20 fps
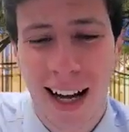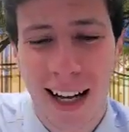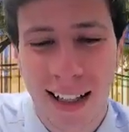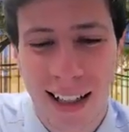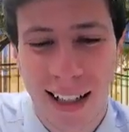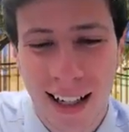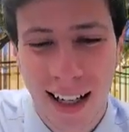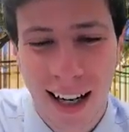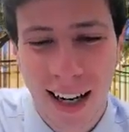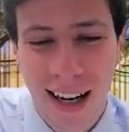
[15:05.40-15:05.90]

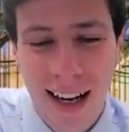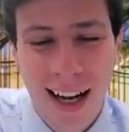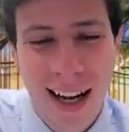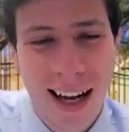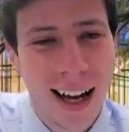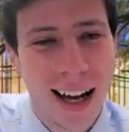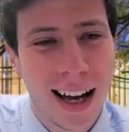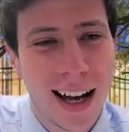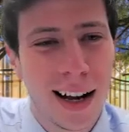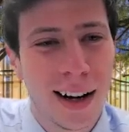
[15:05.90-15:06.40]
lines.
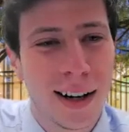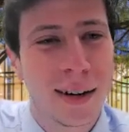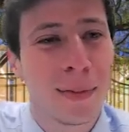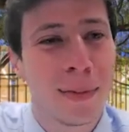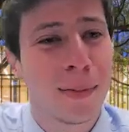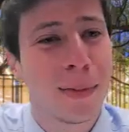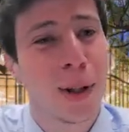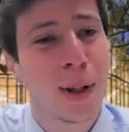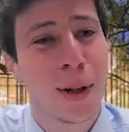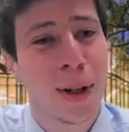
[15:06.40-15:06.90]

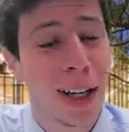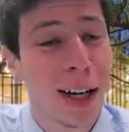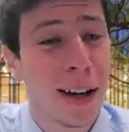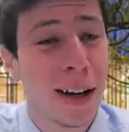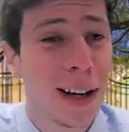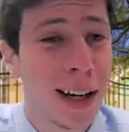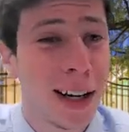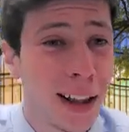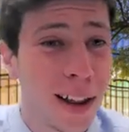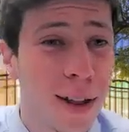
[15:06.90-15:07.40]
And you can give
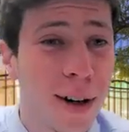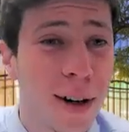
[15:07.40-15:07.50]
it like a